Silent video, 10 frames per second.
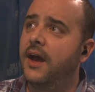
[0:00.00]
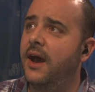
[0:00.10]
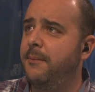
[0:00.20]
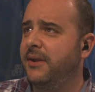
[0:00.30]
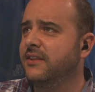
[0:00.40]

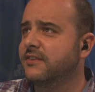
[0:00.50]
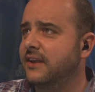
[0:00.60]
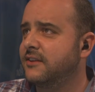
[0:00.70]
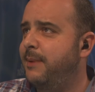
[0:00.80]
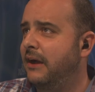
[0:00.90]
but it looks
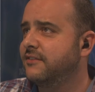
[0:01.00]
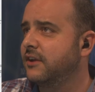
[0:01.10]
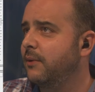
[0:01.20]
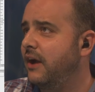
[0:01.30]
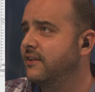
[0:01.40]
like it's
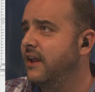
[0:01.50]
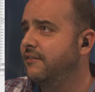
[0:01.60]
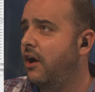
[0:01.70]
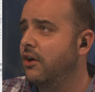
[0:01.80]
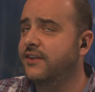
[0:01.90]
bouncing around. Did
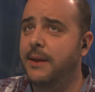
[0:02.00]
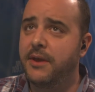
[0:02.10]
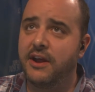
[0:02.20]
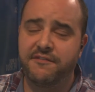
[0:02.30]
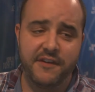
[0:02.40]
have a hard time
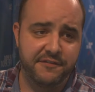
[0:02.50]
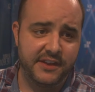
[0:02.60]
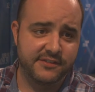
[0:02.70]
there at 50.